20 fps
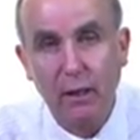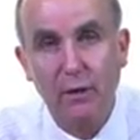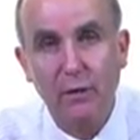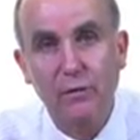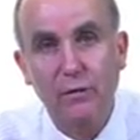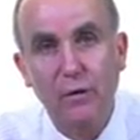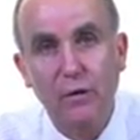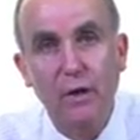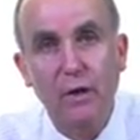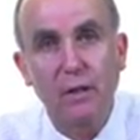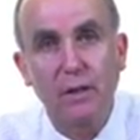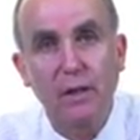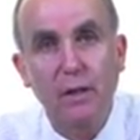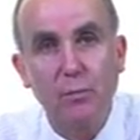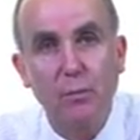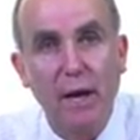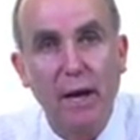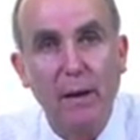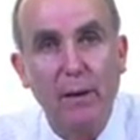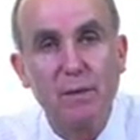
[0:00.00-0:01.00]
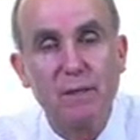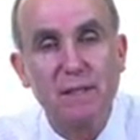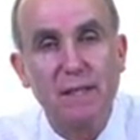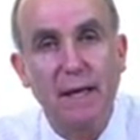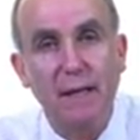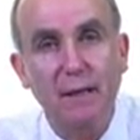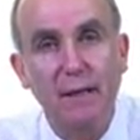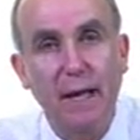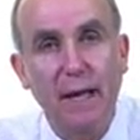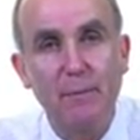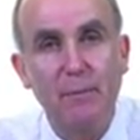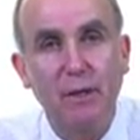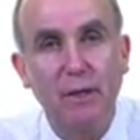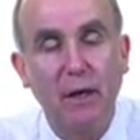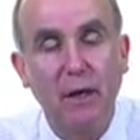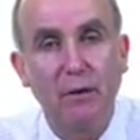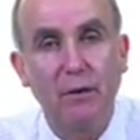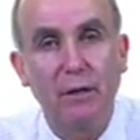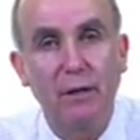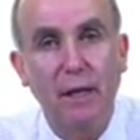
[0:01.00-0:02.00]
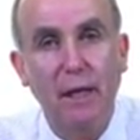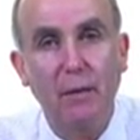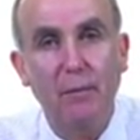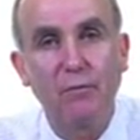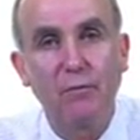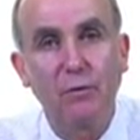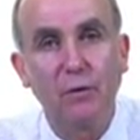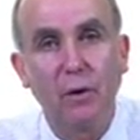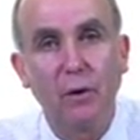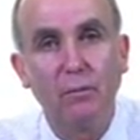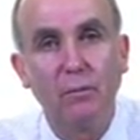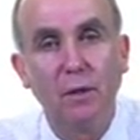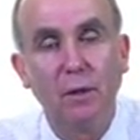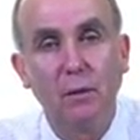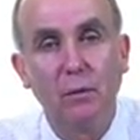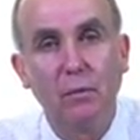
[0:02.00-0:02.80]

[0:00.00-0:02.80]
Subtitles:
And thirdly, where was that labour going to come from?